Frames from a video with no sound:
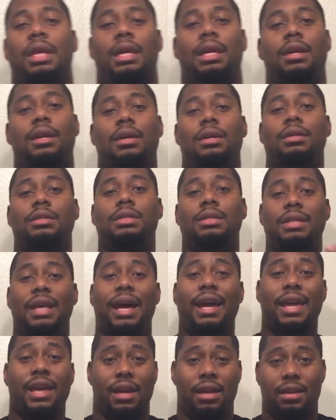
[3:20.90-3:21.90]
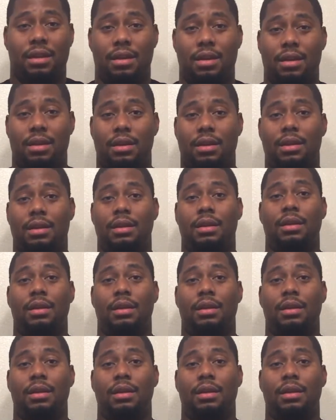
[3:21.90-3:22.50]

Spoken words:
The second